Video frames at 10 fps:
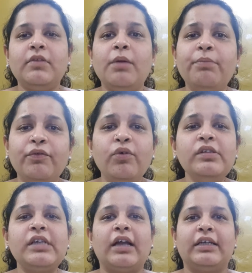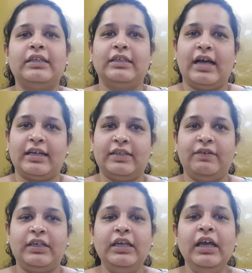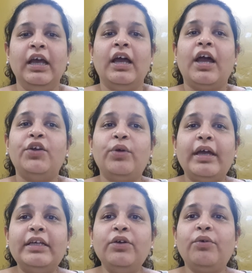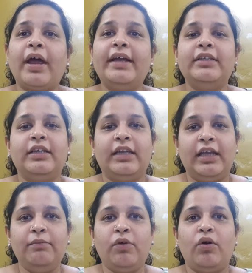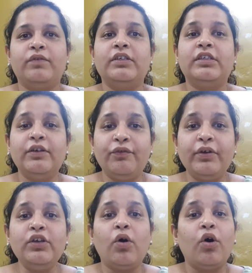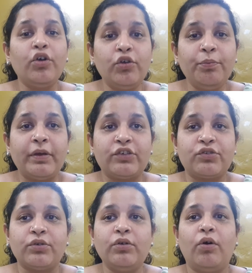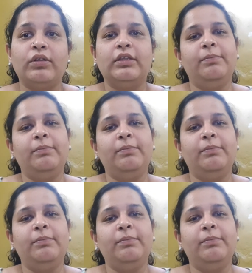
Before starting the activity, educator write the name of the different occupation on the